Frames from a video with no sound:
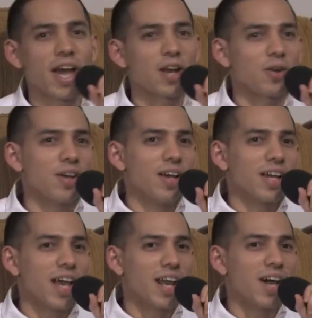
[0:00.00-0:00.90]
catalog
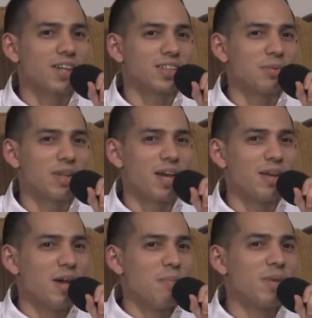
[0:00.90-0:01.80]
catalog some of that.
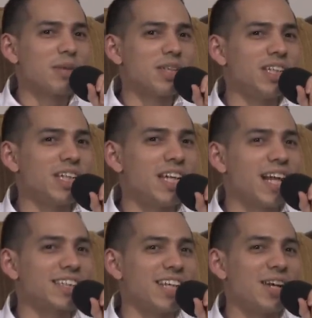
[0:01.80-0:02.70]
Big up to DJ
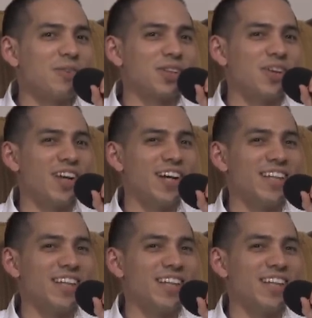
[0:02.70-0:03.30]
Nelson. son. What's going